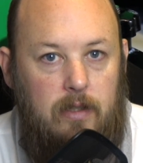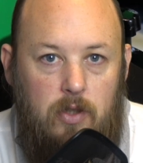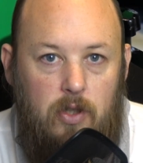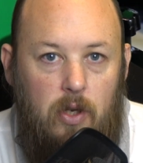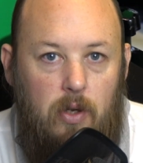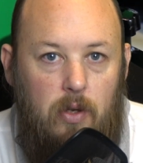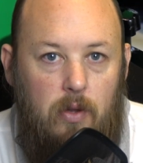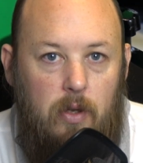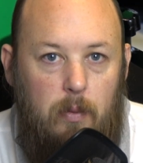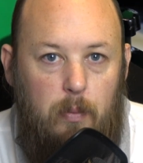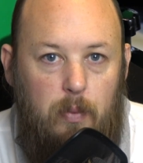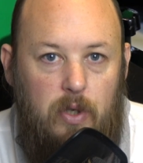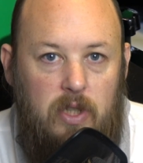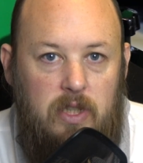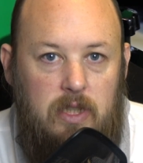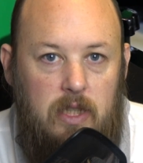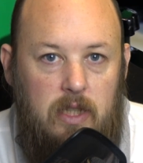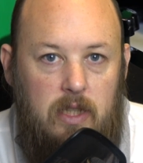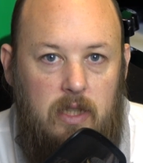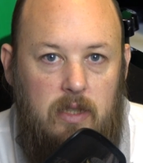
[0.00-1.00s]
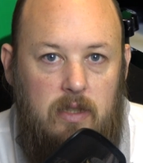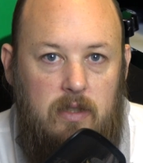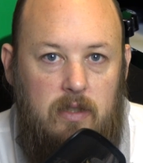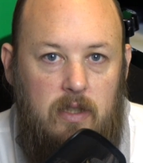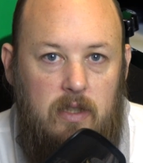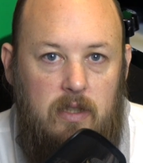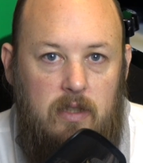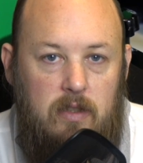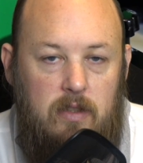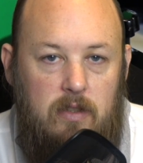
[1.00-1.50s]
So the printer
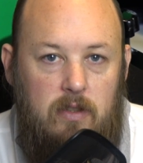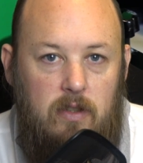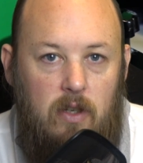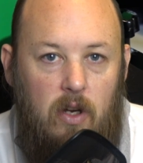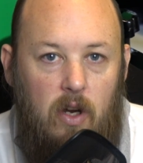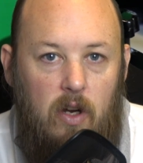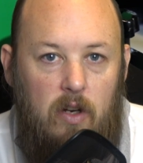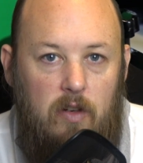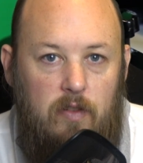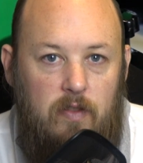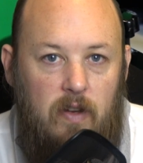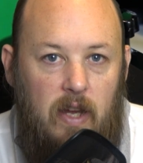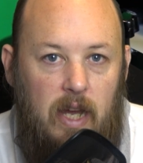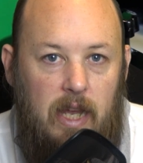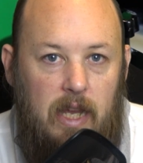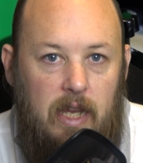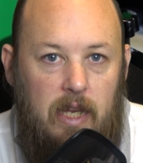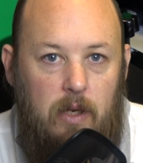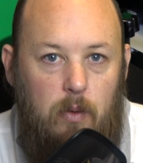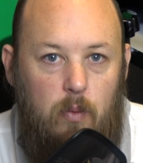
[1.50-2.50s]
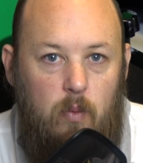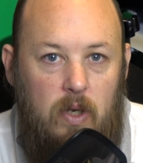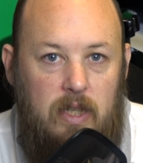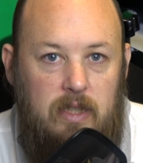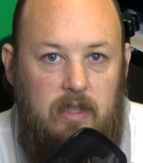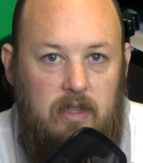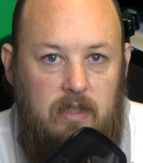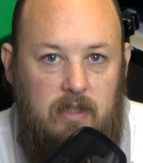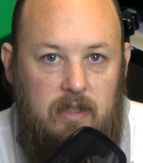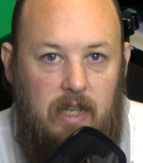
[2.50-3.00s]
consists of a
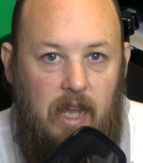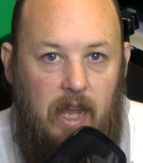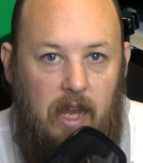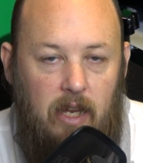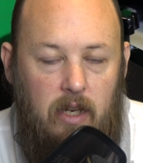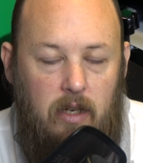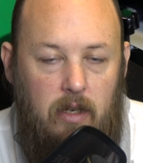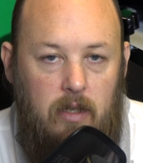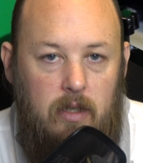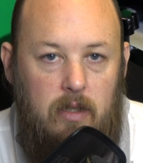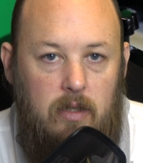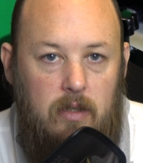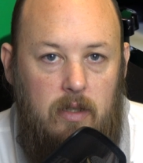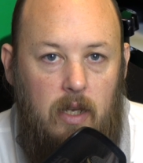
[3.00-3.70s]
resin tank,